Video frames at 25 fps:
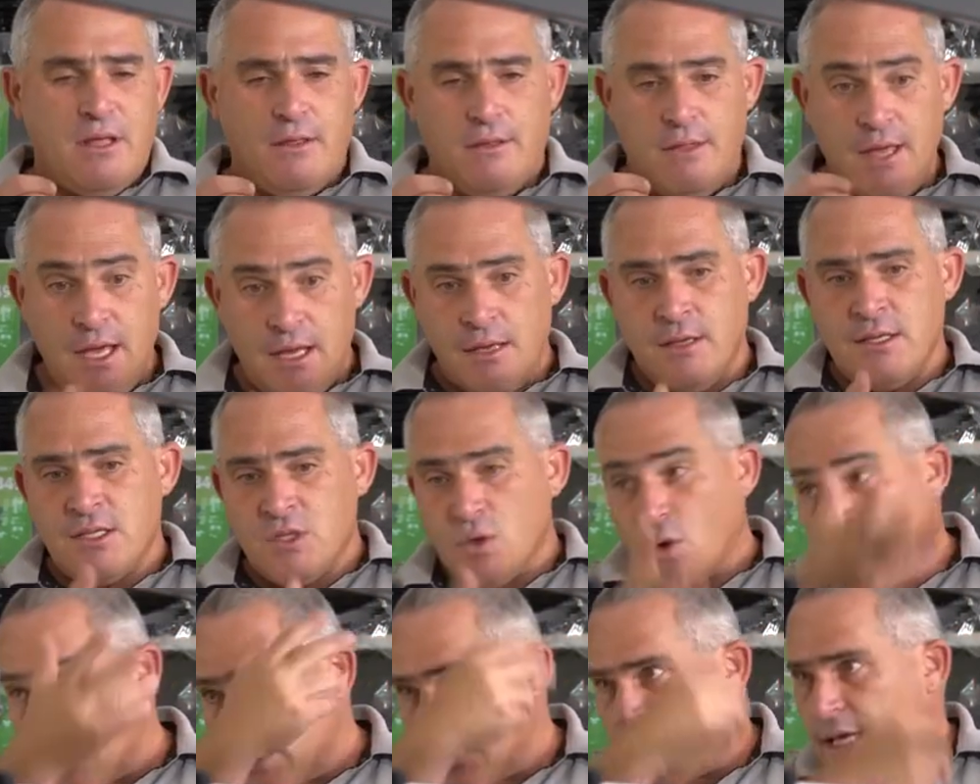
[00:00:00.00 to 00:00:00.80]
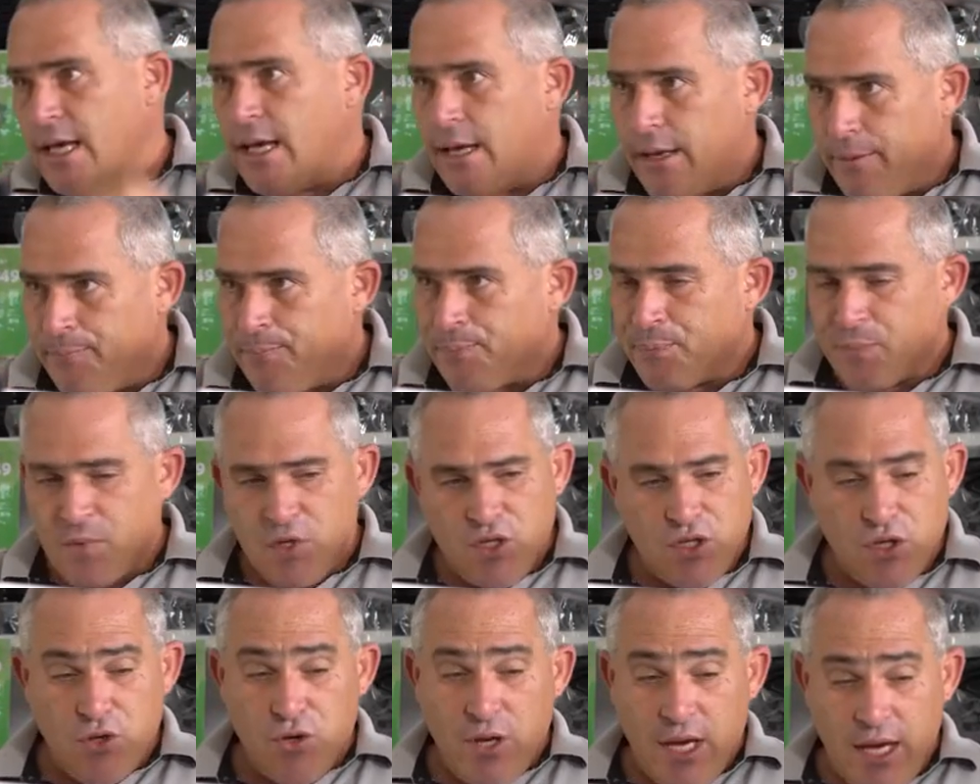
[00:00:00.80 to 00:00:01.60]
Then start again,
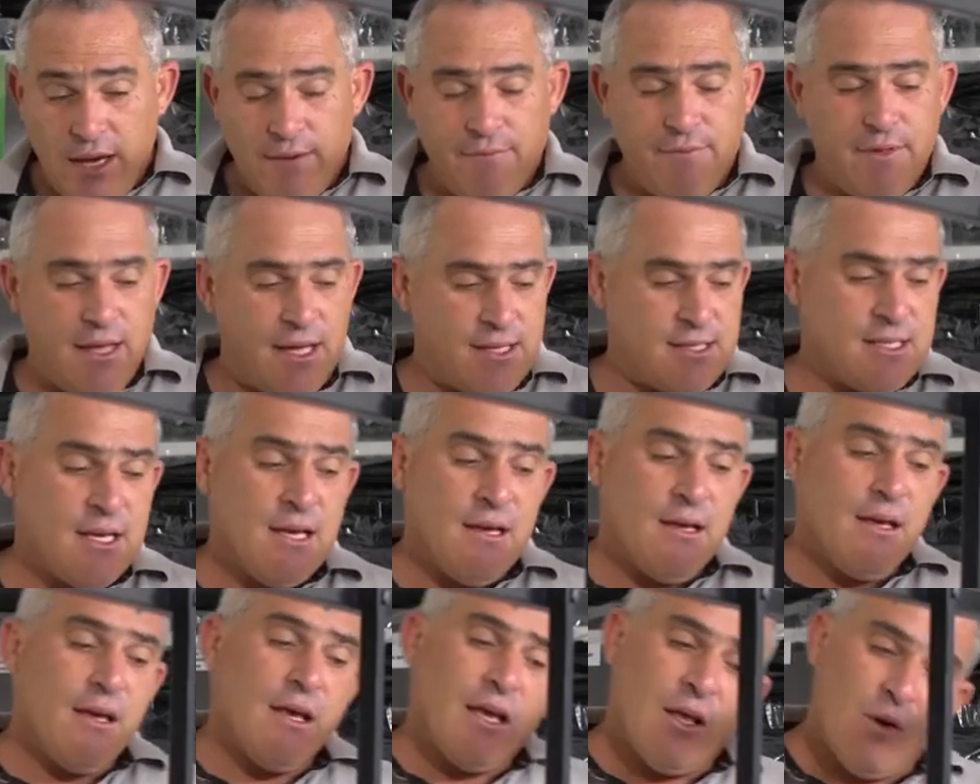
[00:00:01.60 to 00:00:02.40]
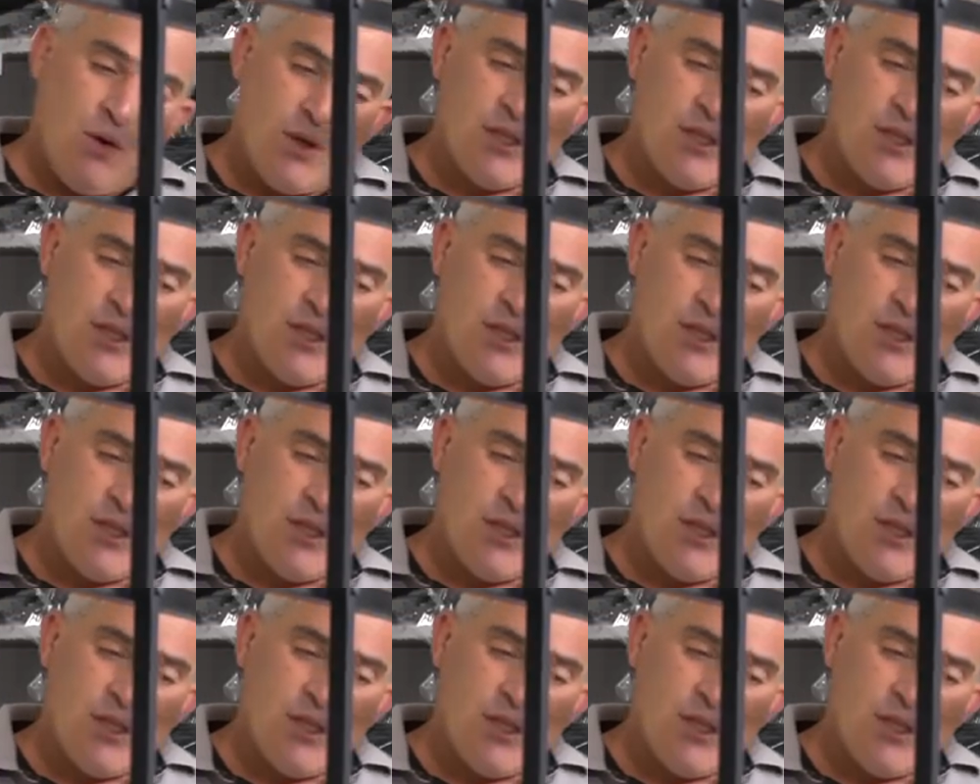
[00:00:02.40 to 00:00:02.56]
so you have that. And